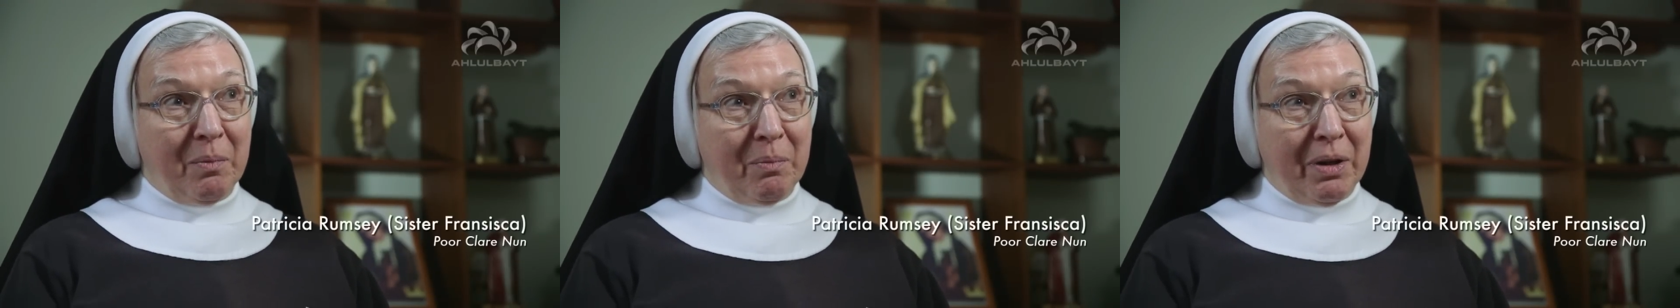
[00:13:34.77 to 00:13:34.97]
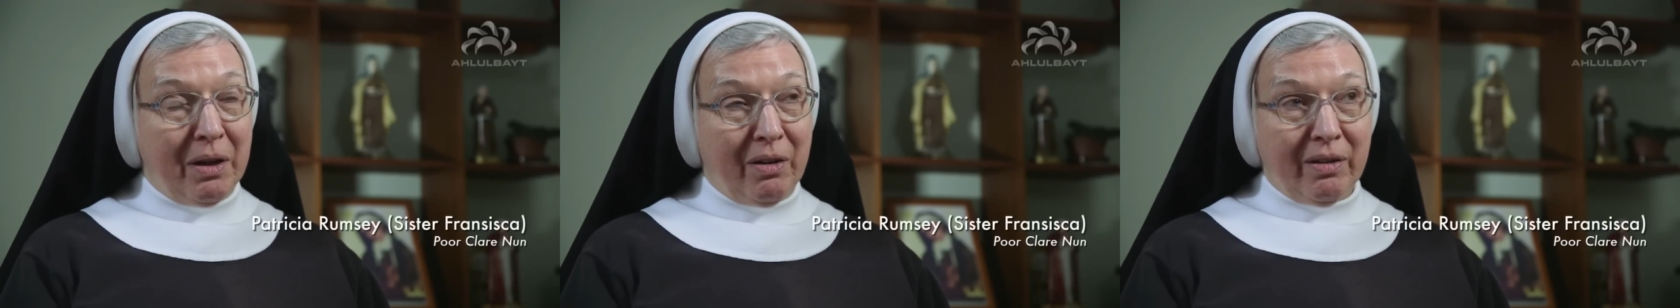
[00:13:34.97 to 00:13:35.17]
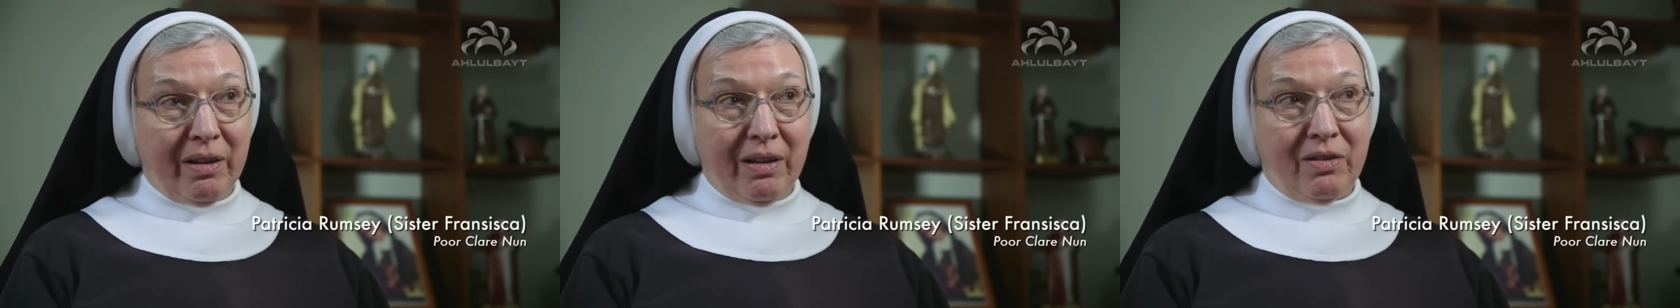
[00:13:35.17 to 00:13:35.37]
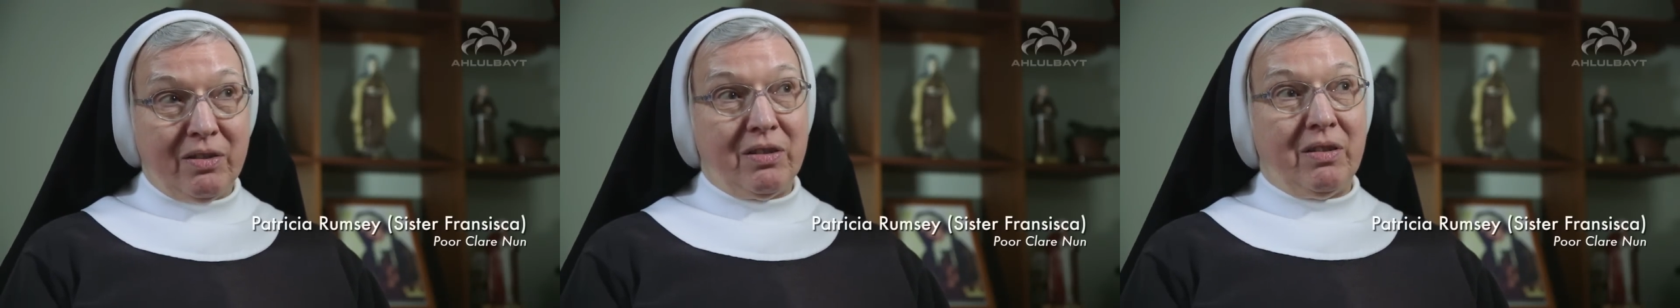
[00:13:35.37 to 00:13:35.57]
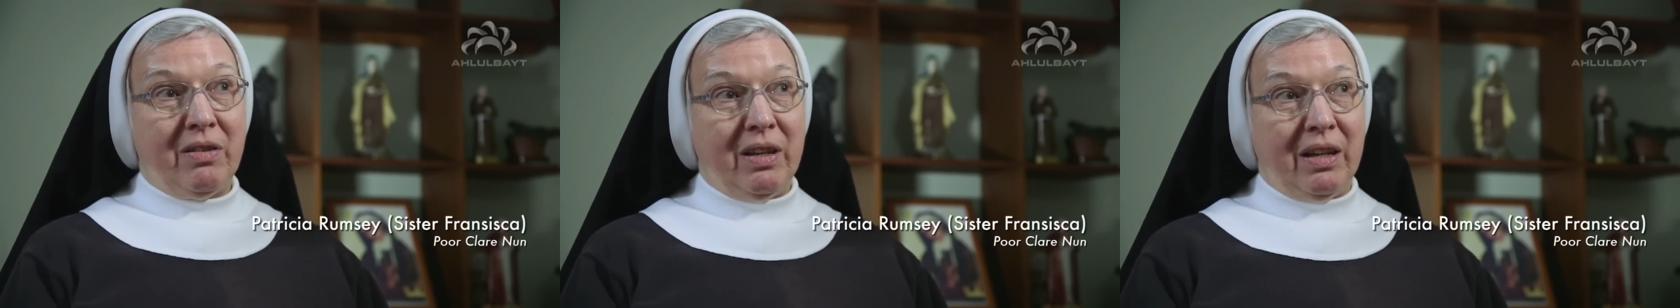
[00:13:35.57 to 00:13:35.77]
belonging
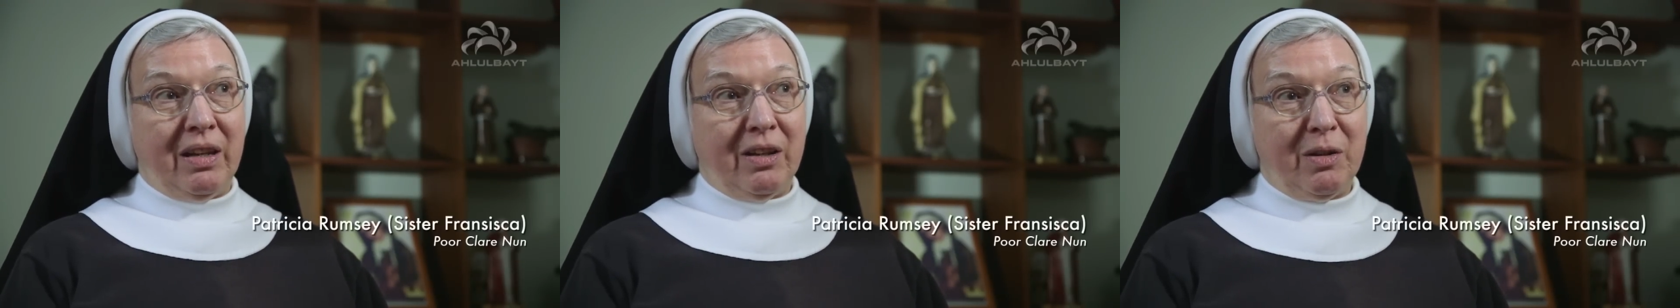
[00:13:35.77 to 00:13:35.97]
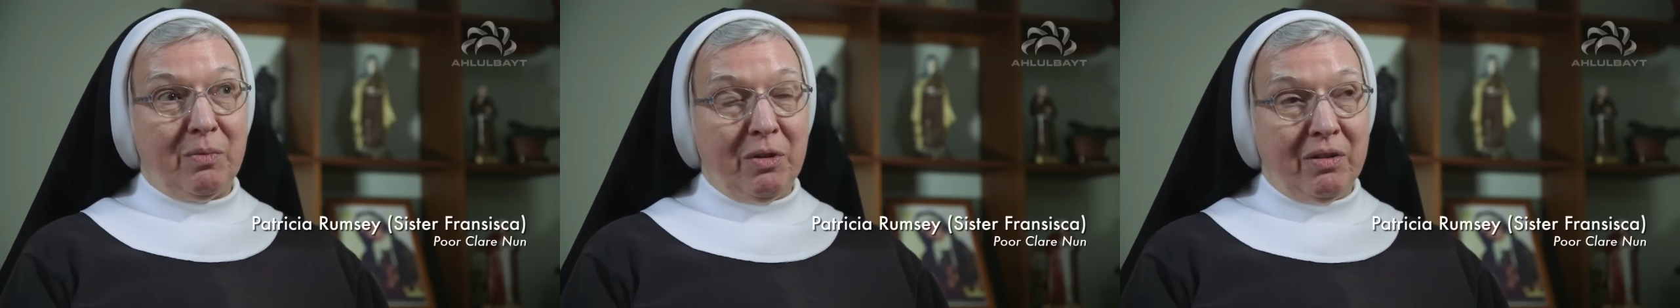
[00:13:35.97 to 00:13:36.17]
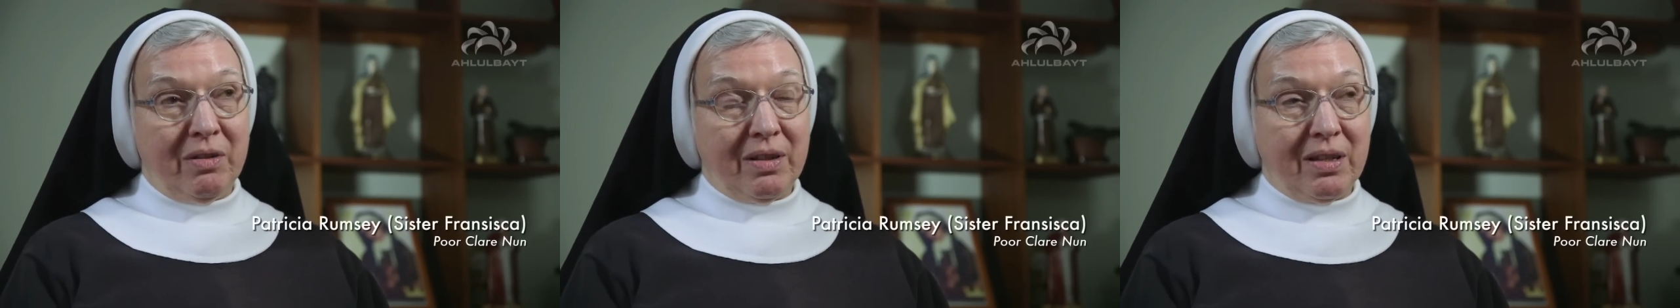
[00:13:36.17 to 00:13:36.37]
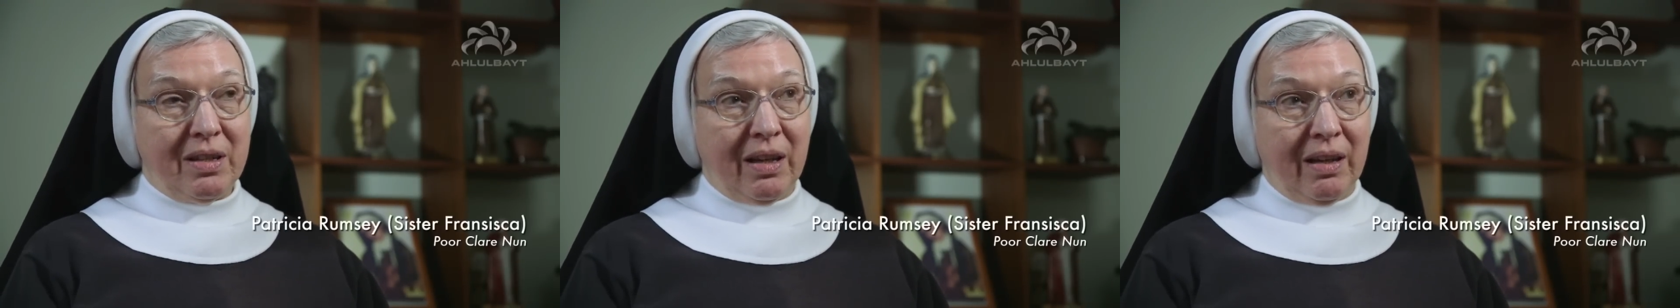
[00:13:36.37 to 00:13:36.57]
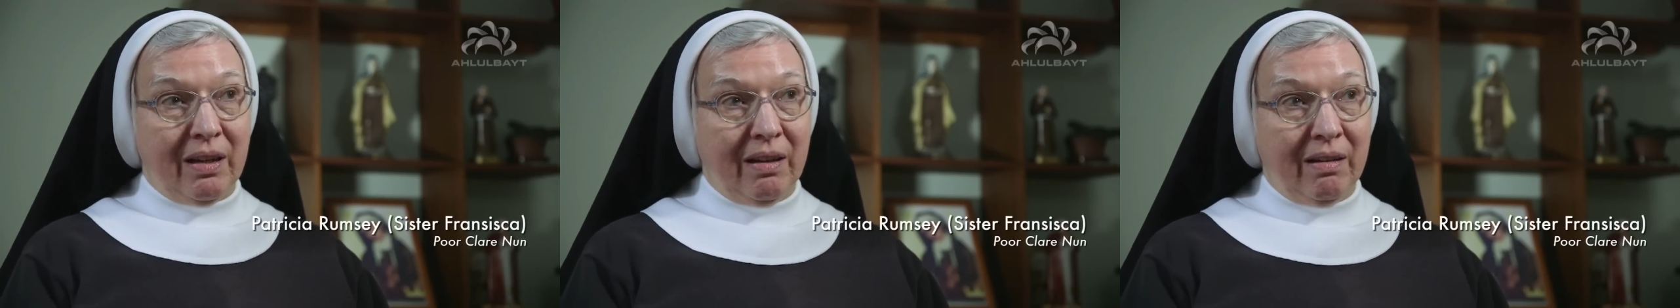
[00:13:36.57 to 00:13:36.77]
to the
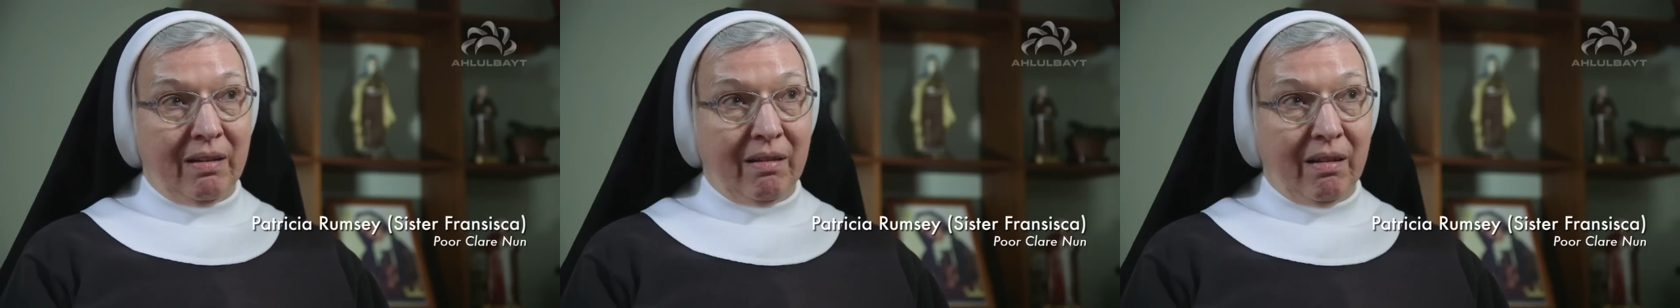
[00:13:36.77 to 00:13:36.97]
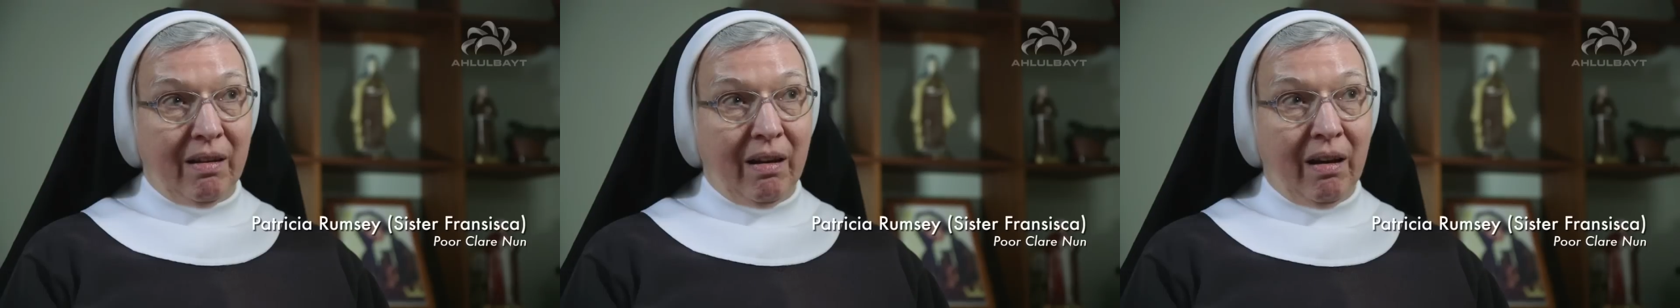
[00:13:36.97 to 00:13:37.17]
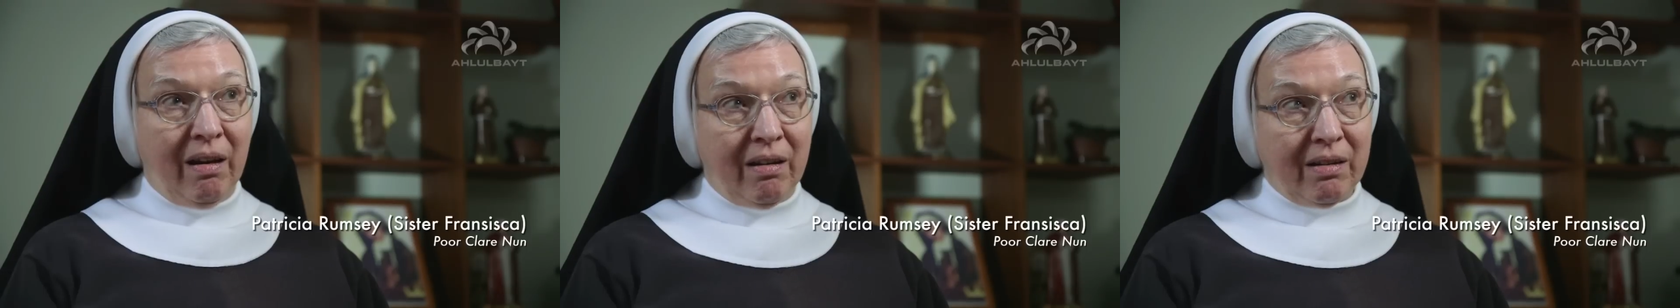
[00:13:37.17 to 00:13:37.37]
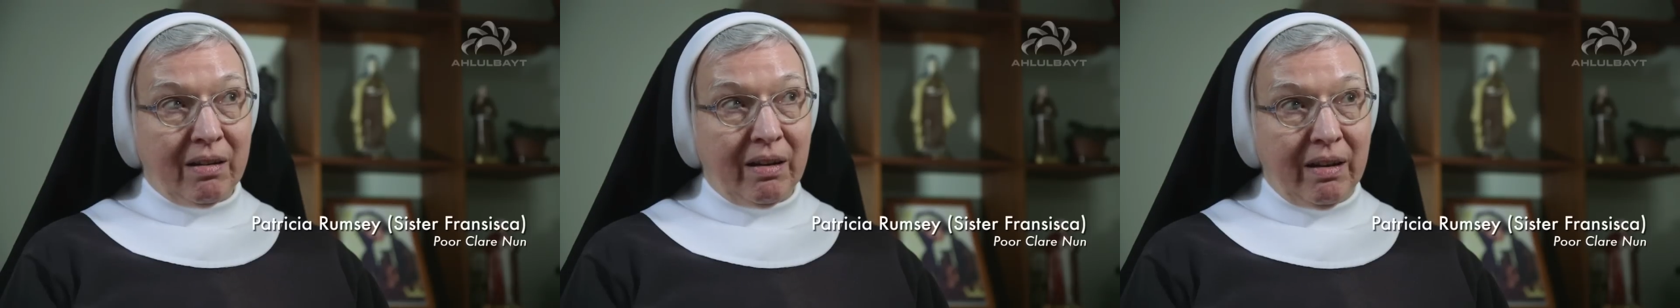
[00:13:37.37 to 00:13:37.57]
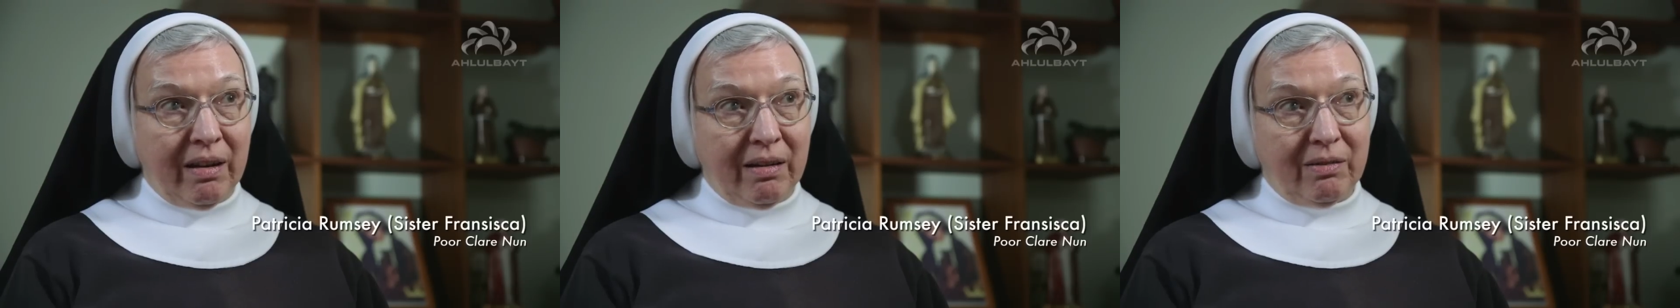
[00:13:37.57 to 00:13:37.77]
community in
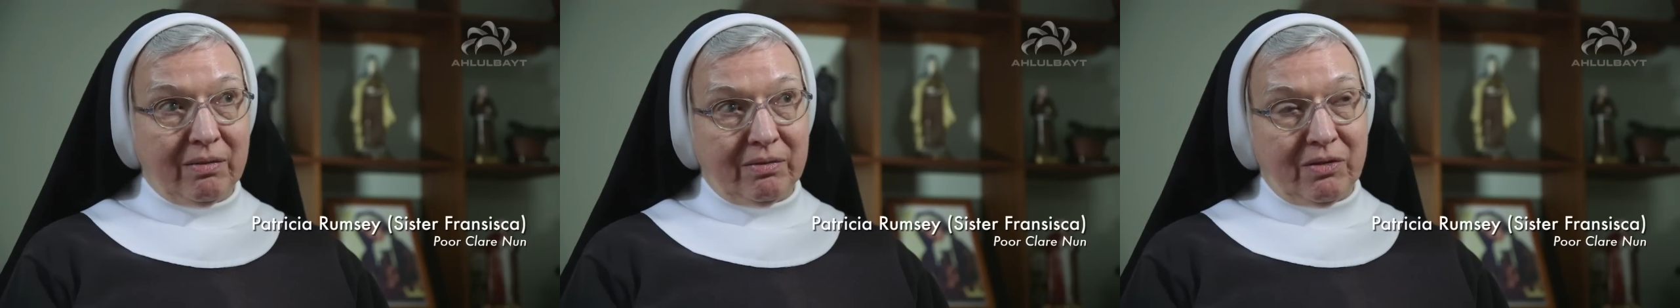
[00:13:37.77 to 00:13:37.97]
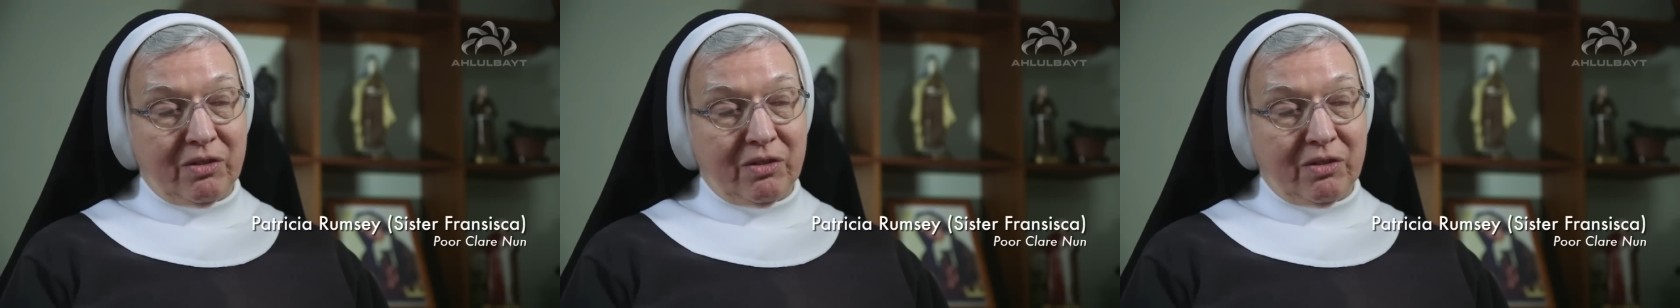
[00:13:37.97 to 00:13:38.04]
Arkley,